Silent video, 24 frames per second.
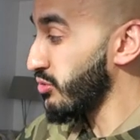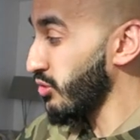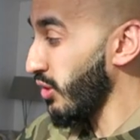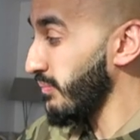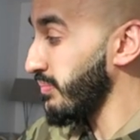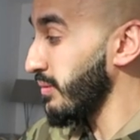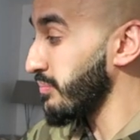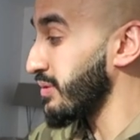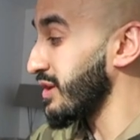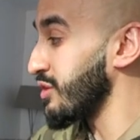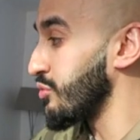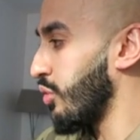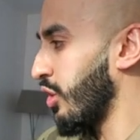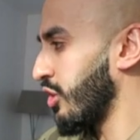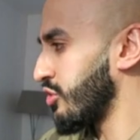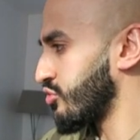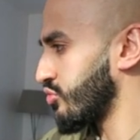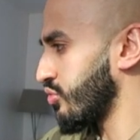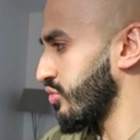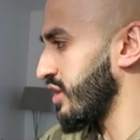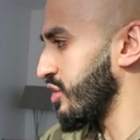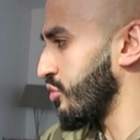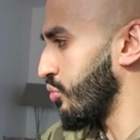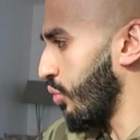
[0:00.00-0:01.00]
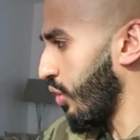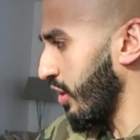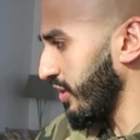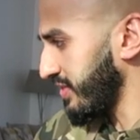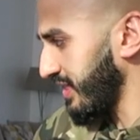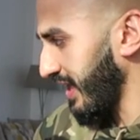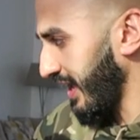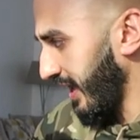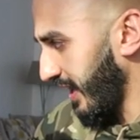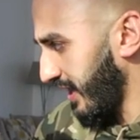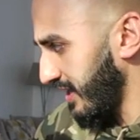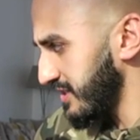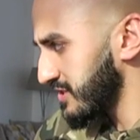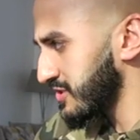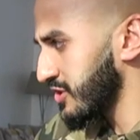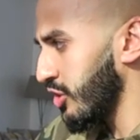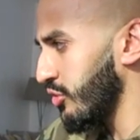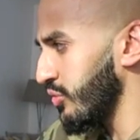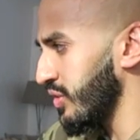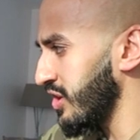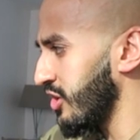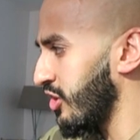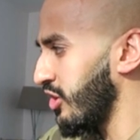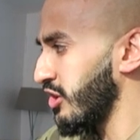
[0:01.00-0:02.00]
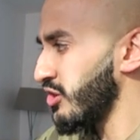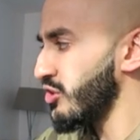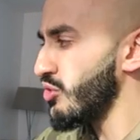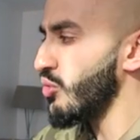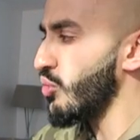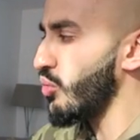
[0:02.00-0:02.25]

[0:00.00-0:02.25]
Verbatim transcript: probably wondering what the hell is going on?